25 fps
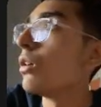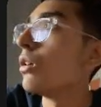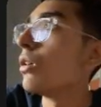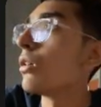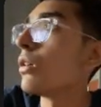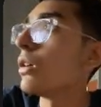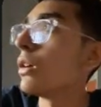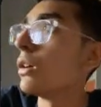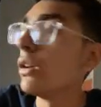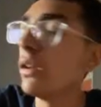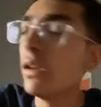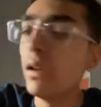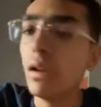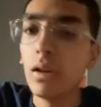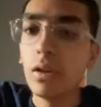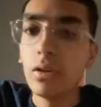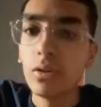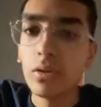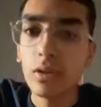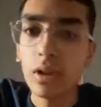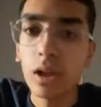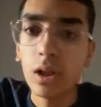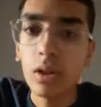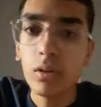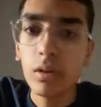Okay,
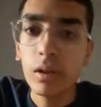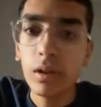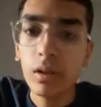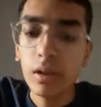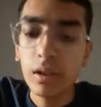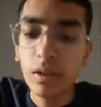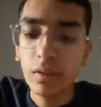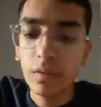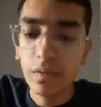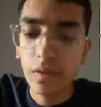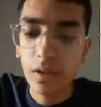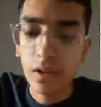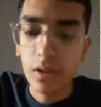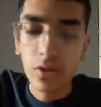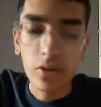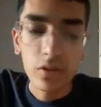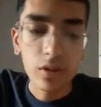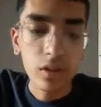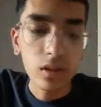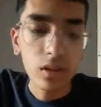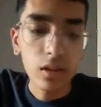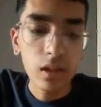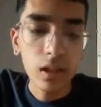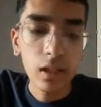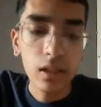so now in this
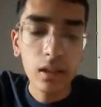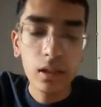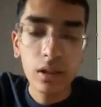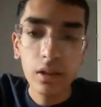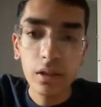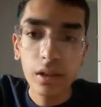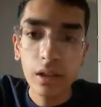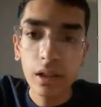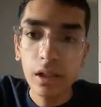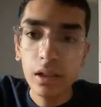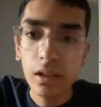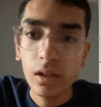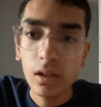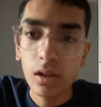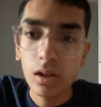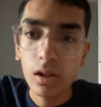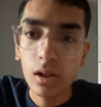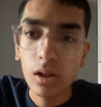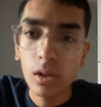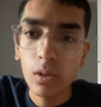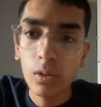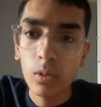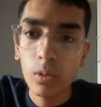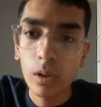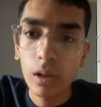function, I'll create
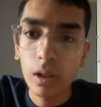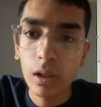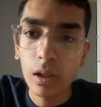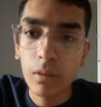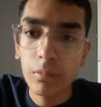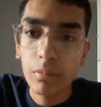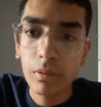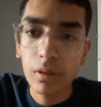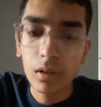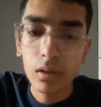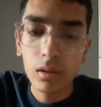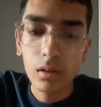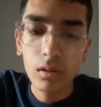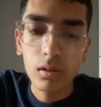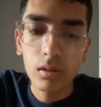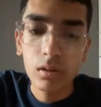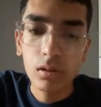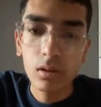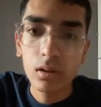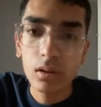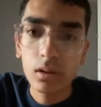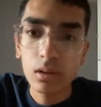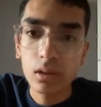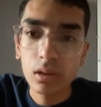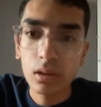a variable
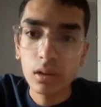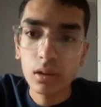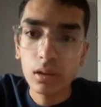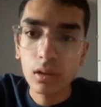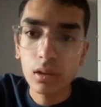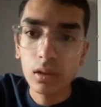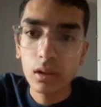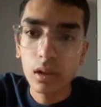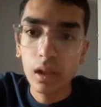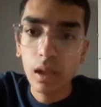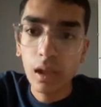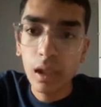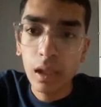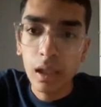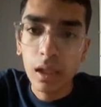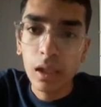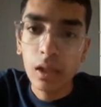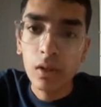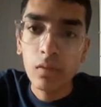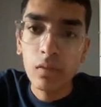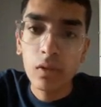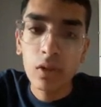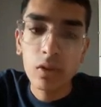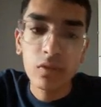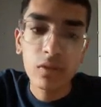called
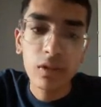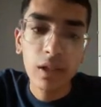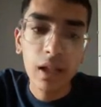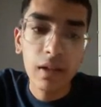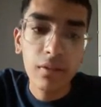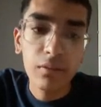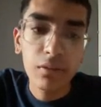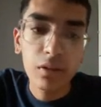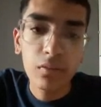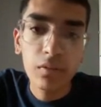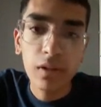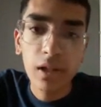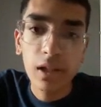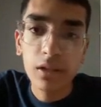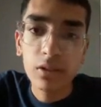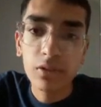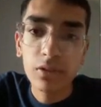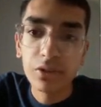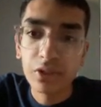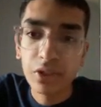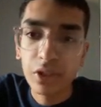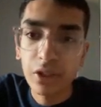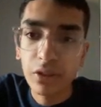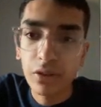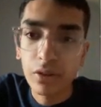a, which will have the
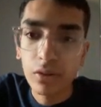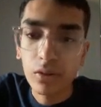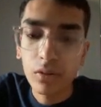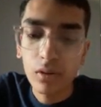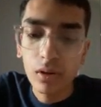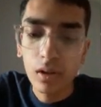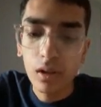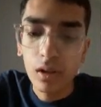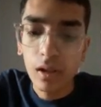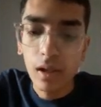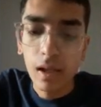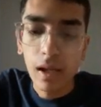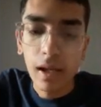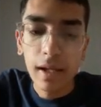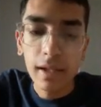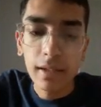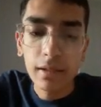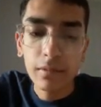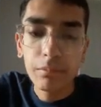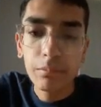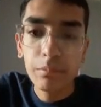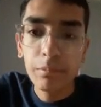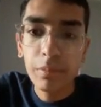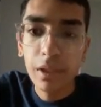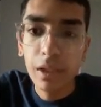value 0,
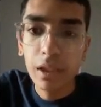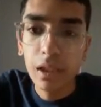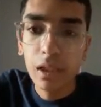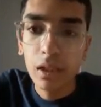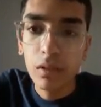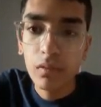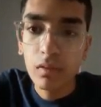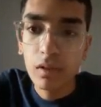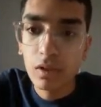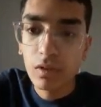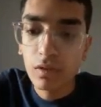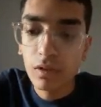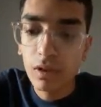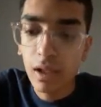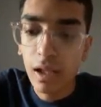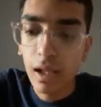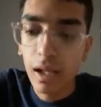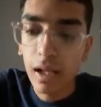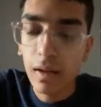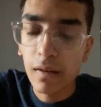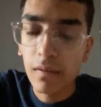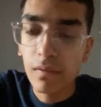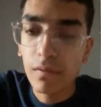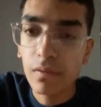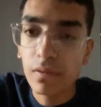and b, which will
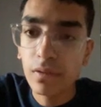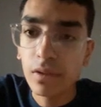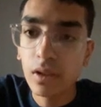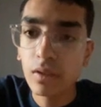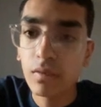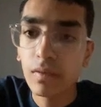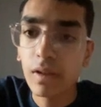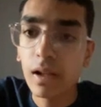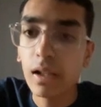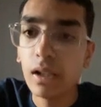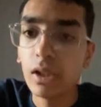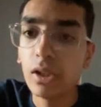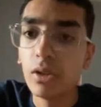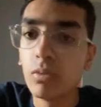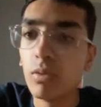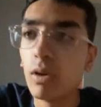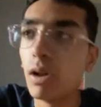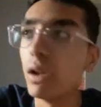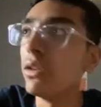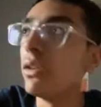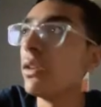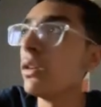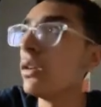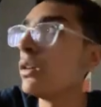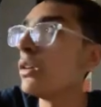have the value
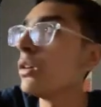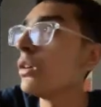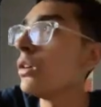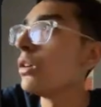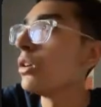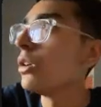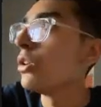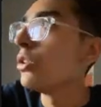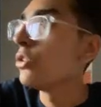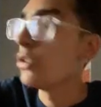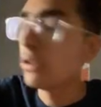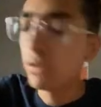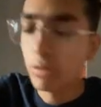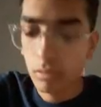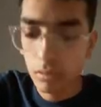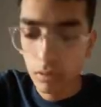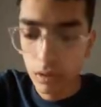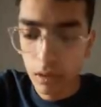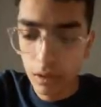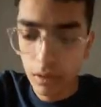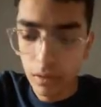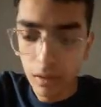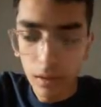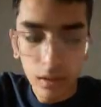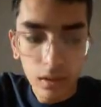1. So
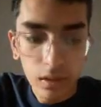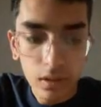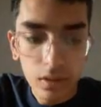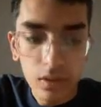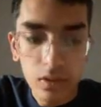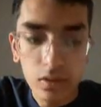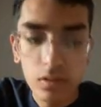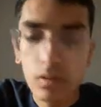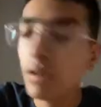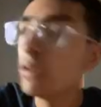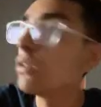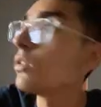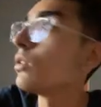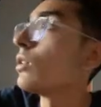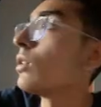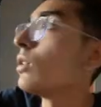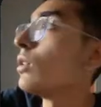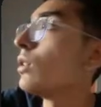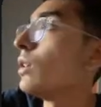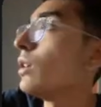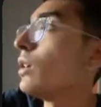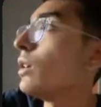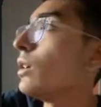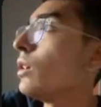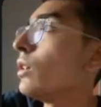I think it's not
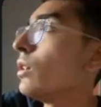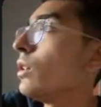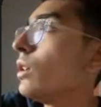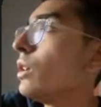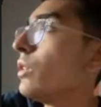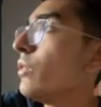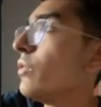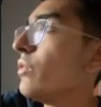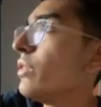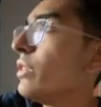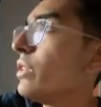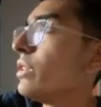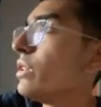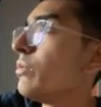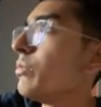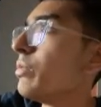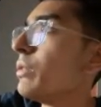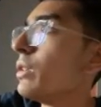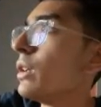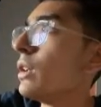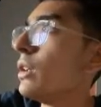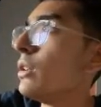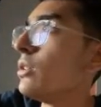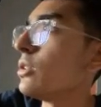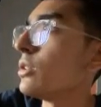clearly
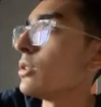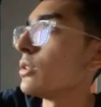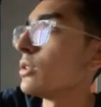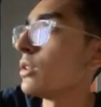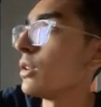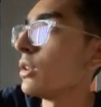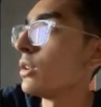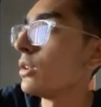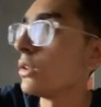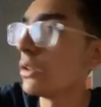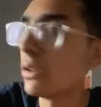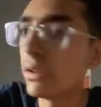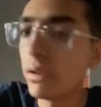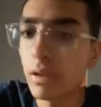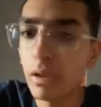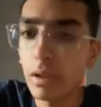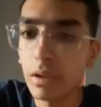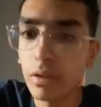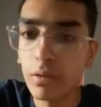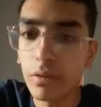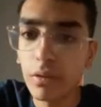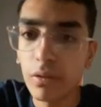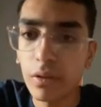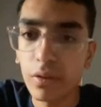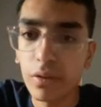visible. I'll just
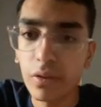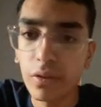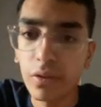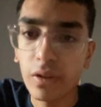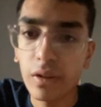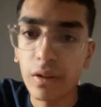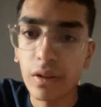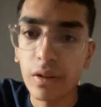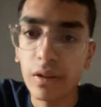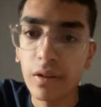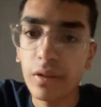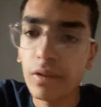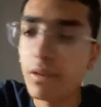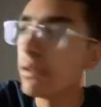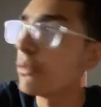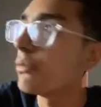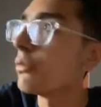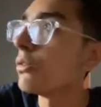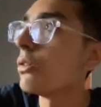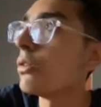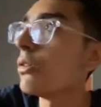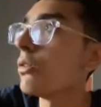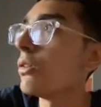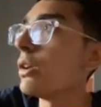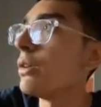increase the size.
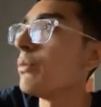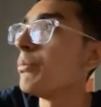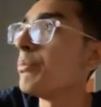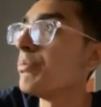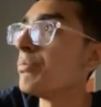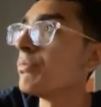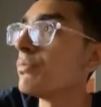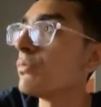Alright,